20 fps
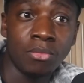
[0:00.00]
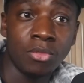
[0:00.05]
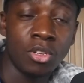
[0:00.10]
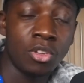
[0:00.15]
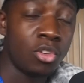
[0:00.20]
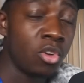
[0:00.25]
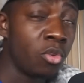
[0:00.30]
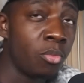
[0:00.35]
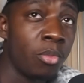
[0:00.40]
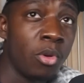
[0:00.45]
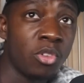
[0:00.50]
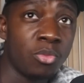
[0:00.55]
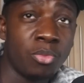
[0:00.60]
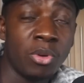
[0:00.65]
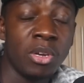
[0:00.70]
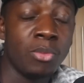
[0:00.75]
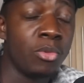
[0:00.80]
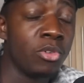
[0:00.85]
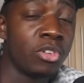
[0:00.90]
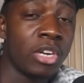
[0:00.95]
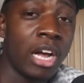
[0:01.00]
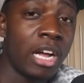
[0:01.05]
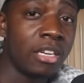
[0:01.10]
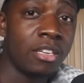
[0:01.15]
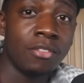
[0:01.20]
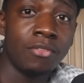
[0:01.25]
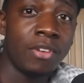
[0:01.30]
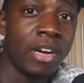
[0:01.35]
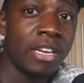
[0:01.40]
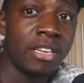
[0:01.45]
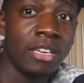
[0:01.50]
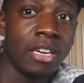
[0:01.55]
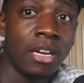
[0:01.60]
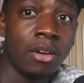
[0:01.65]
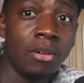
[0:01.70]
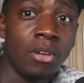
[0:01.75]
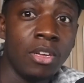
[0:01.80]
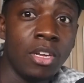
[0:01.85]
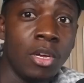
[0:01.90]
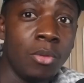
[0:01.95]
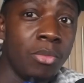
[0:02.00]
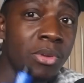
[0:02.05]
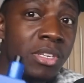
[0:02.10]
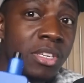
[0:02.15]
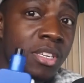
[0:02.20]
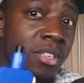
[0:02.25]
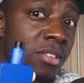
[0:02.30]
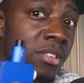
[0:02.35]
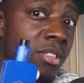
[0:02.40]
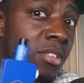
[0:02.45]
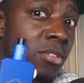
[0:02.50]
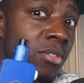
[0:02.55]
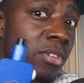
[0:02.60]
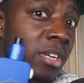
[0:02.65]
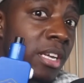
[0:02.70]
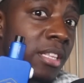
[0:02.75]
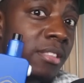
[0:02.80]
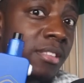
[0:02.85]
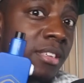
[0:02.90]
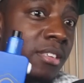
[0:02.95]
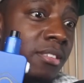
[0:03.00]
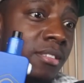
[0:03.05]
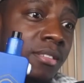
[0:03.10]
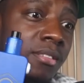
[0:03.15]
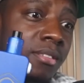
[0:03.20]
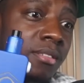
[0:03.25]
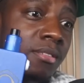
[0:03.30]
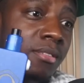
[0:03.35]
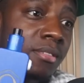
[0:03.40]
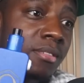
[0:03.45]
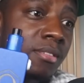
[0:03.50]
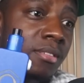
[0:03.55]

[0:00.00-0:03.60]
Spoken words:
The tugboat's pretty much hard to find now, but you can still get these,